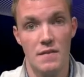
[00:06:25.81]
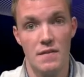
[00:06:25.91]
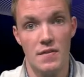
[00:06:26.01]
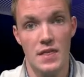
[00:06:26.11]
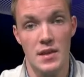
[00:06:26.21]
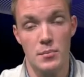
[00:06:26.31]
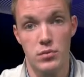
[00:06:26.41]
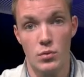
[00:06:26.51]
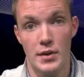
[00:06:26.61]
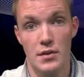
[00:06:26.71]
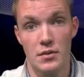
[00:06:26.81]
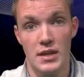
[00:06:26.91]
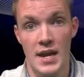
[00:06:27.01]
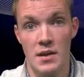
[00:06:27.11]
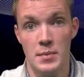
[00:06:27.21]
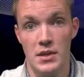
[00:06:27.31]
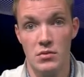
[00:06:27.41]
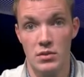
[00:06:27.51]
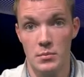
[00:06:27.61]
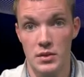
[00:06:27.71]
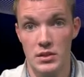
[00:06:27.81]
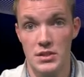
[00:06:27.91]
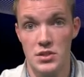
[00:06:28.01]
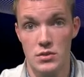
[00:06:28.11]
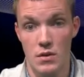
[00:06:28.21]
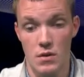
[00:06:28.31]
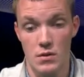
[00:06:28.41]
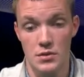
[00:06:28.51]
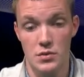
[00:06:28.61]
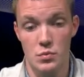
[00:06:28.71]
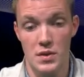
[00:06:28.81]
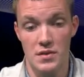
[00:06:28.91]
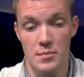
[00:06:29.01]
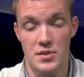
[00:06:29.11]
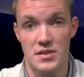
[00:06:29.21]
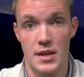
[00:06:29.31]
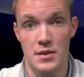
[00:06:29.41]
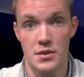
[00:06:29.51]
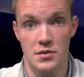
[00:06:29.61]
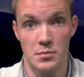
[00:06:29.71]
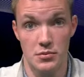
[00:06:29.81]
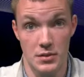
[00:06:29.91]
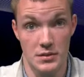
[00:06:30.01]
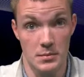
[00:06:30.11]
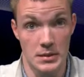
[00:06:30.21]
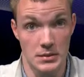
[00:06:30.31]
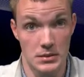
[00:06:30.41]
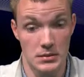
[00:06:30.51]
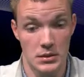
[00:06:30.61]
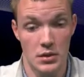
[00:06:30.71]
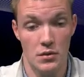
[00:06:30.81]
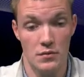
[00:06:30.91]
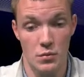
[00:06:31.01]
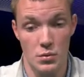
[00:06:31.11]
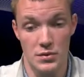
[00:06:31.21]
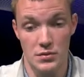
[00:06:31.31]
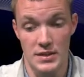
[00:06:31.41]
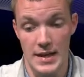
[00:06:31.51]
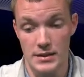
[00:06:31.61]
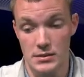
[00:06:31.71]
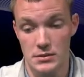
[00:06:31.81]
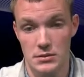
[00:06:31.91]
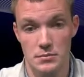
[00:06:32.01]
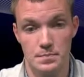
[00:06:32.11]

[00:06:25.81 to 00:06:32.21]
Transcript: the employer can be criminally charged with up to 10 years imprisonment for those actions.